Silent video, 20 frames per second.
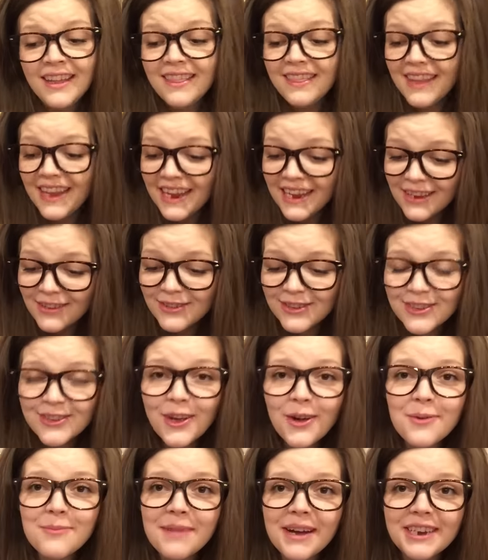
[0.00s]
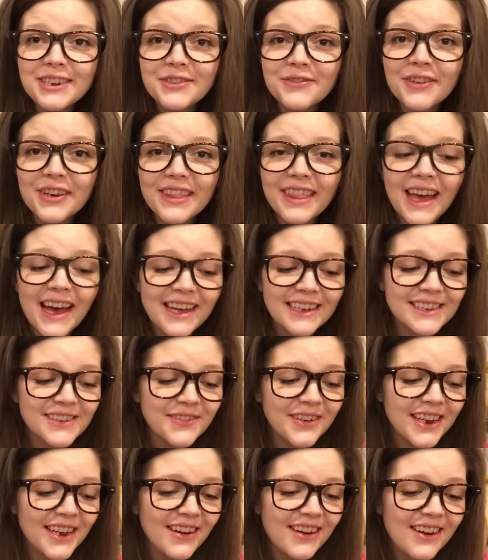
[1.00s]
Thank you so much for that,
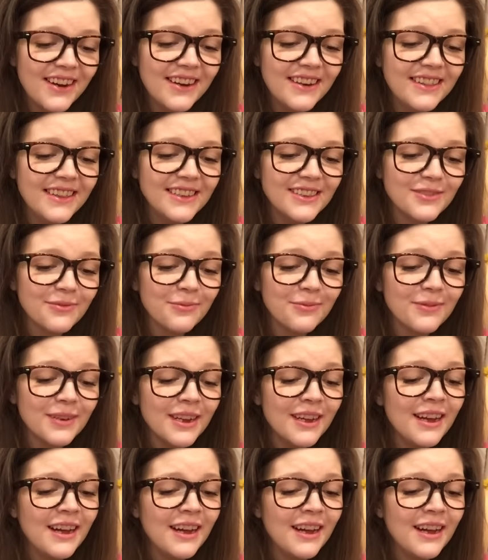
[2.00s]
sweetheart. That's